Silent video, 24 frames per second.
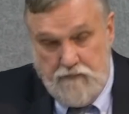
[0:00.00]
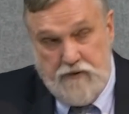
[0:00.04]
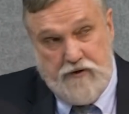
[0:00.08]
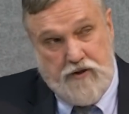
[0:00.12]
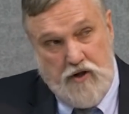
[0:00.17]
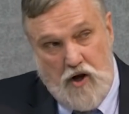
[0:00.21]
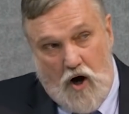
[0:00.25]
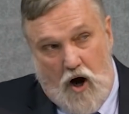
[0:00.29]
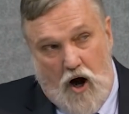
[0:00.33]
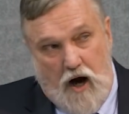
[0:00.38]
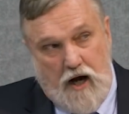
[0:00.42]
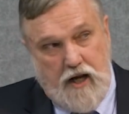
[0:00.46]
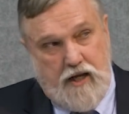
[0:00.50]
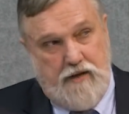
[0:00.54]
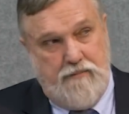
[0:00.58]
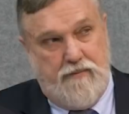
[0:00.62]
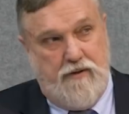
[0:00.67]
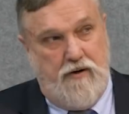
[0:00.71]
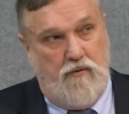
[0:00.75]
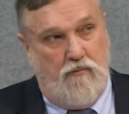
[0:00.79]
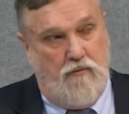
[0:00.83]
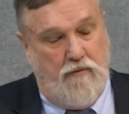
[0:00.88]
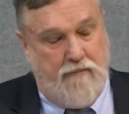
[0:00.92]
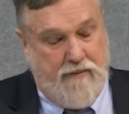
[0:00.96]
But the
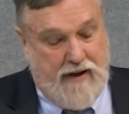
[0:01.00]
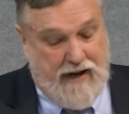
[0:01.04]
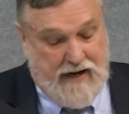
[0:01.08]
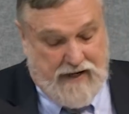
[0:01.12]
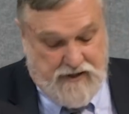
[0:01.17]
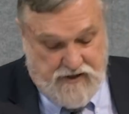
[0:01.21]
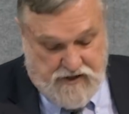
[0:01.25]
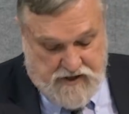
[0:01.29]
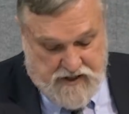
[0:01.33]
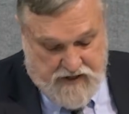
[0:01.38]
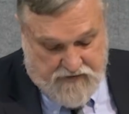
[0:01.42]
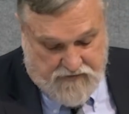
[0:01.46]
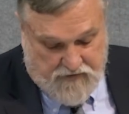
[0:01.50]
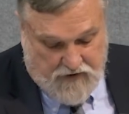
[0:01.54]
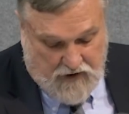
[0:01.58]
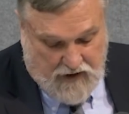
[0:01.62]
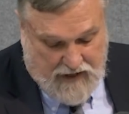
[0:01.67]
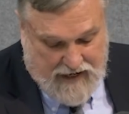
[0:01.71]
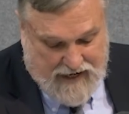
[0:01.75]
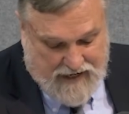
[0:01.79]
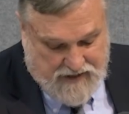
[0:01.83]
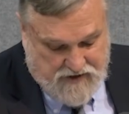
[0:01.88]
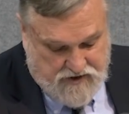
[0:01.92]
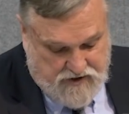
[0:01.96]
argument remains
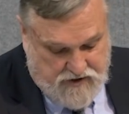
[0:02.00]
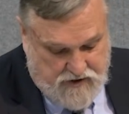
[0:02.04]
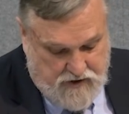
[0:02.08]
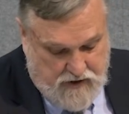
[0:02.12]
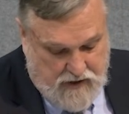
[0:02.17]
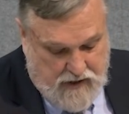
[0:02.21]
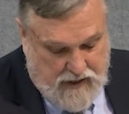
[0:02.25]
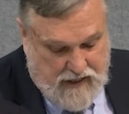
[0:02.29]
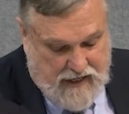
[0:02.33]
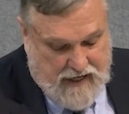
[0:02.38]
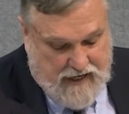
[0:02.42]
nevertheless.